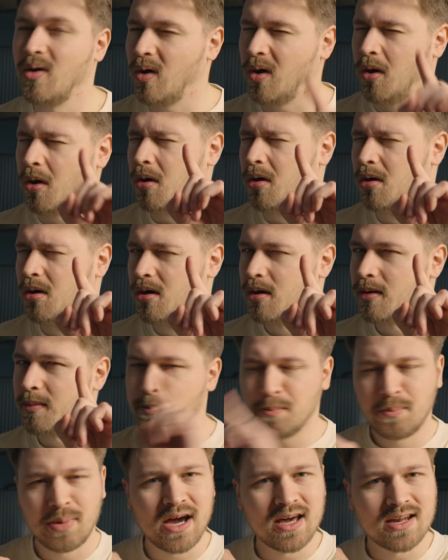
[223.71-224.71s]
Or
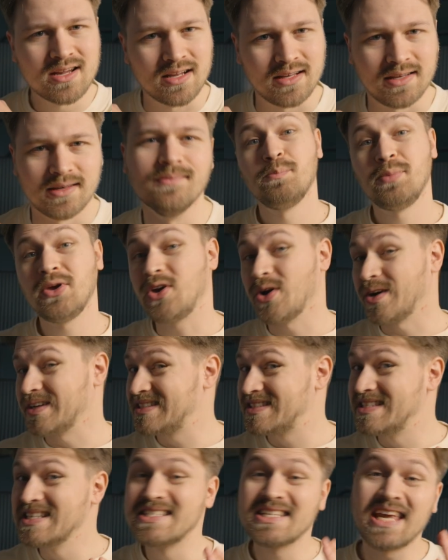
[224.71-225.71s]
partly,
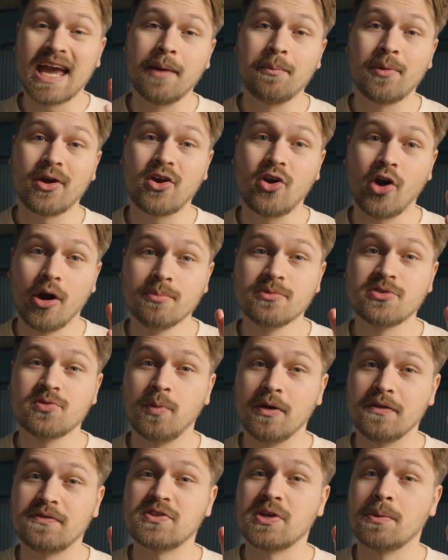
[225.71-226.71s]
because this camera comes
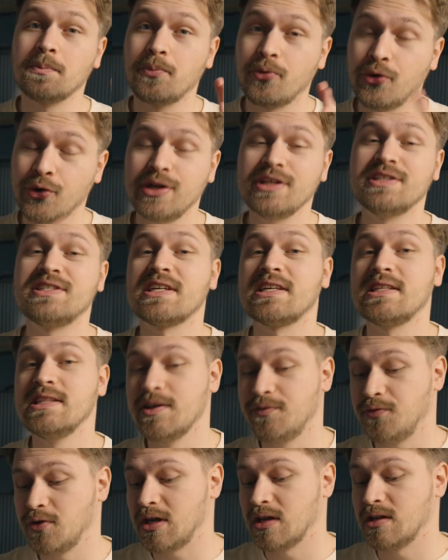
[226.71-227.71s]
with some pretty
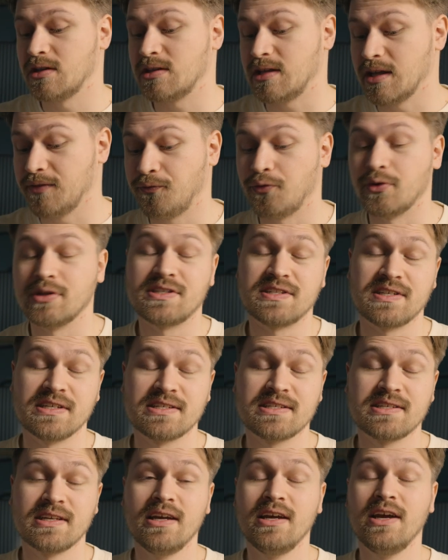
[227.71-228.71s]
significant
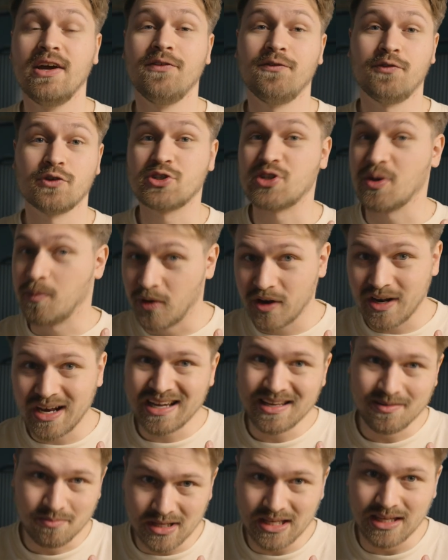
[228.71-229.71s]
differences for someone
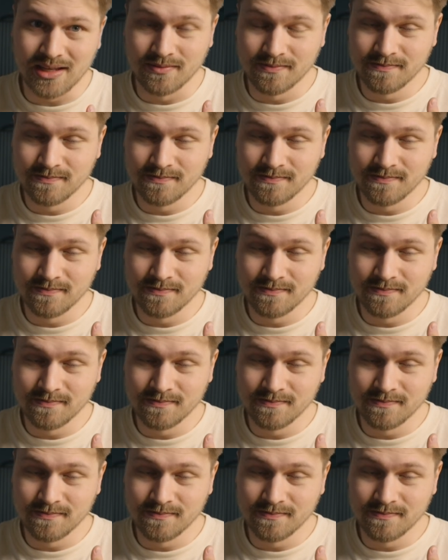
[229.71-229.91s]
like me.